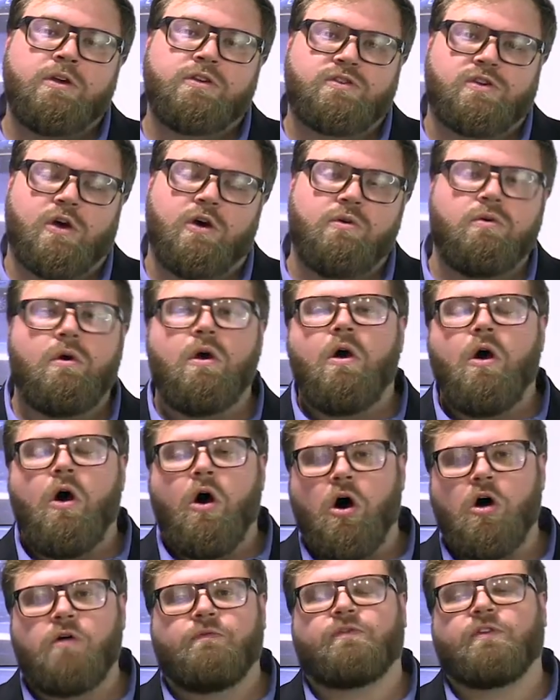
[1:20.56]
So
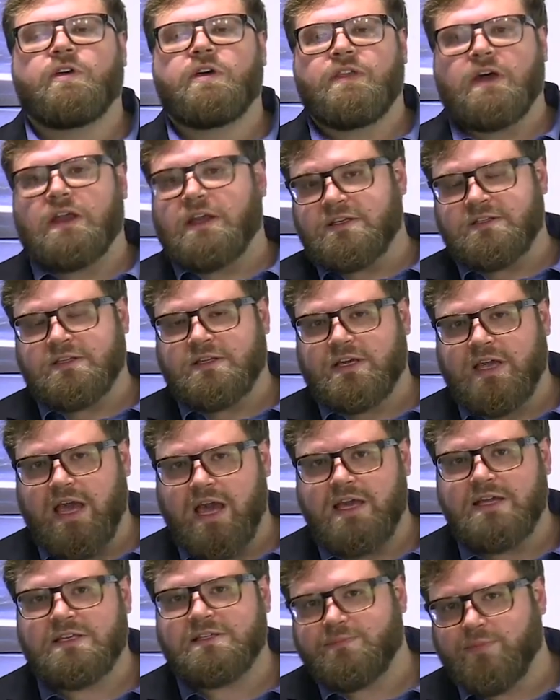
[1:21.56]
hopefully that isn't the
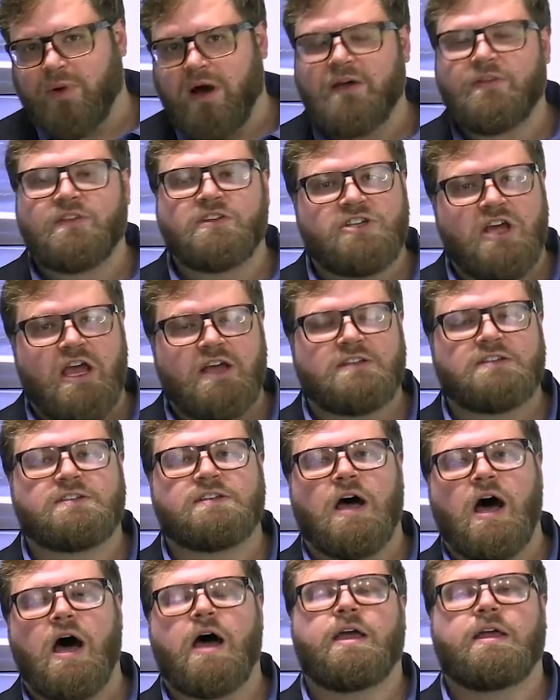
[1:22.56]
case, but the
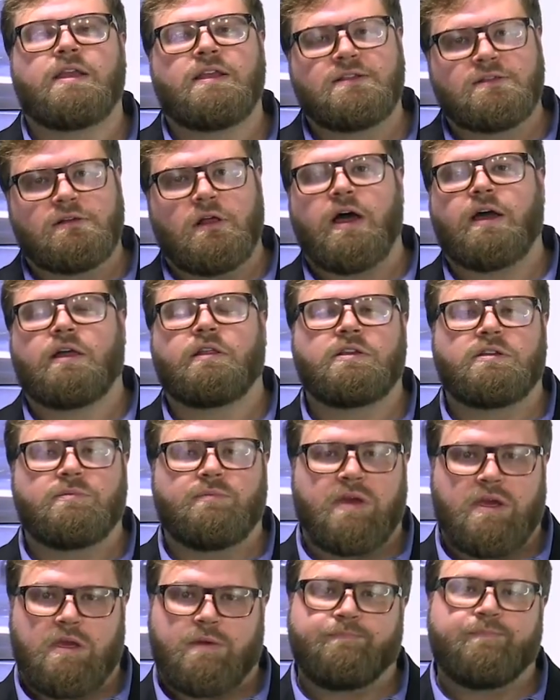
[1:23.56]
chances are it is likely to
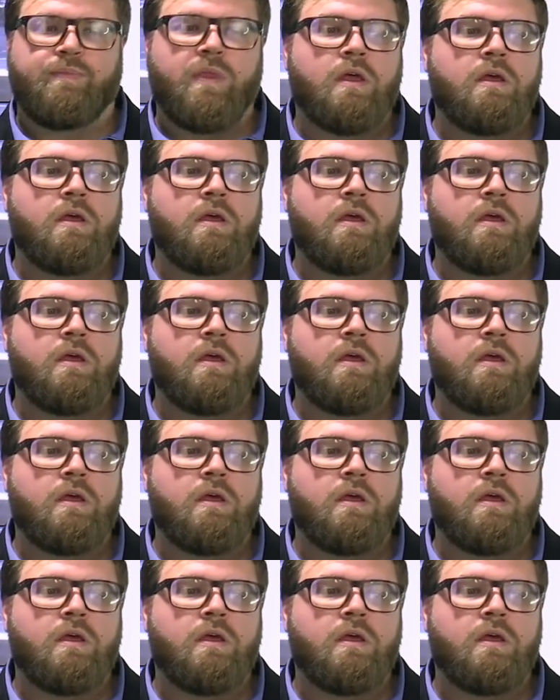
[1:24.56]
be.